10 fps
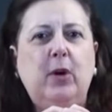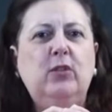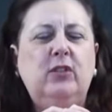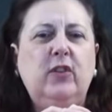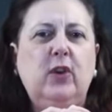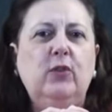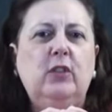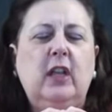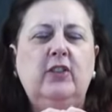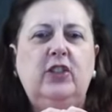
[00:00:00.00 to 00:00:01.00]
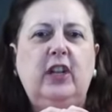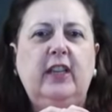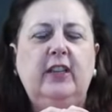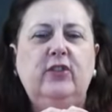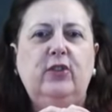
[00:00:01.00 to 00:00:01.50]
Most of those uh,
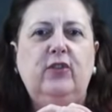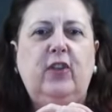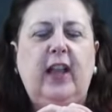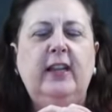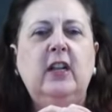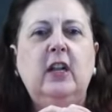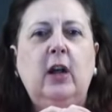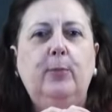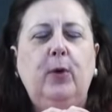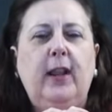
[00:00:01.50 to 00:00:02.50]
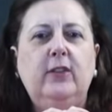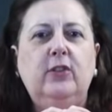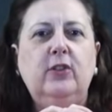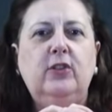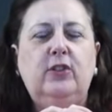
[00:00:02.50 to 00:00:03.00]
GIA certified
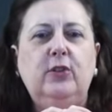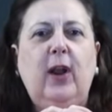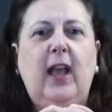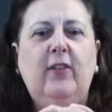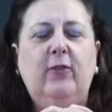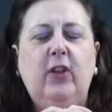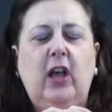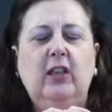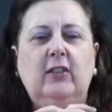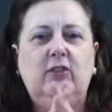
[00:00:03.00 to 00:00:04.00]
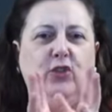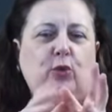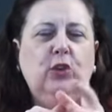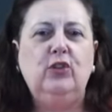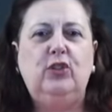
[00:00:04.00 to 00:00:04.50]
appraisers do have
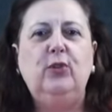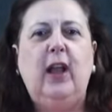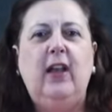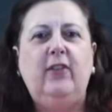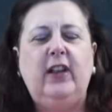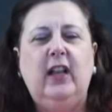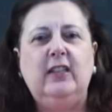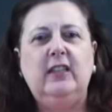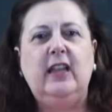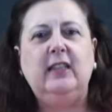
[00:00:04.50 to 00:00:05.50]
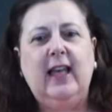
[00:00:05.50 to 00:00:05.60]
jewelers do have an on-site